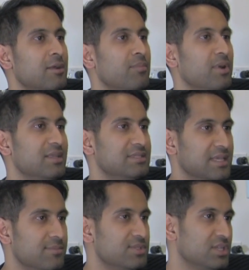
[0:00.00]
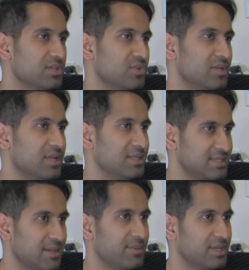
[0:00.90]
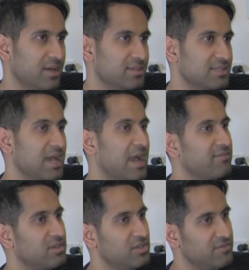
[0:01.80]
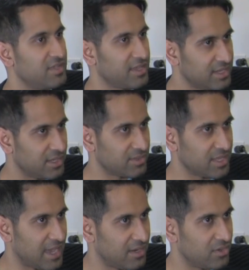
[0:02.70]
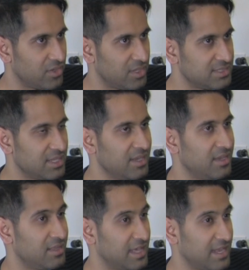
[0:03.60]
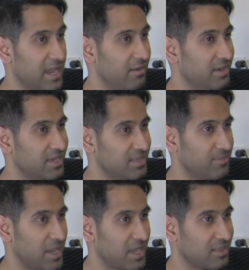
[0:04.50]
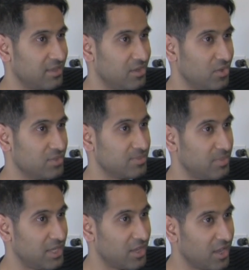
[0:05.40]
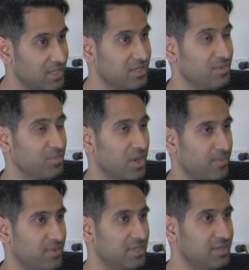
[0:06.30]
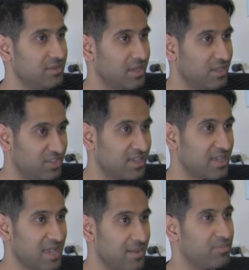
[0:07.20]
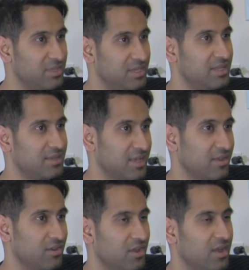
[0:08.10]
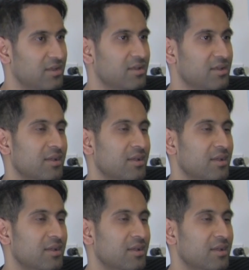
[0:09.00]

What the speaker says: But in some children and some adults, after you've taken out the adenoids, that area at the back of the nose may not heal properly, and you can get bleeding later on.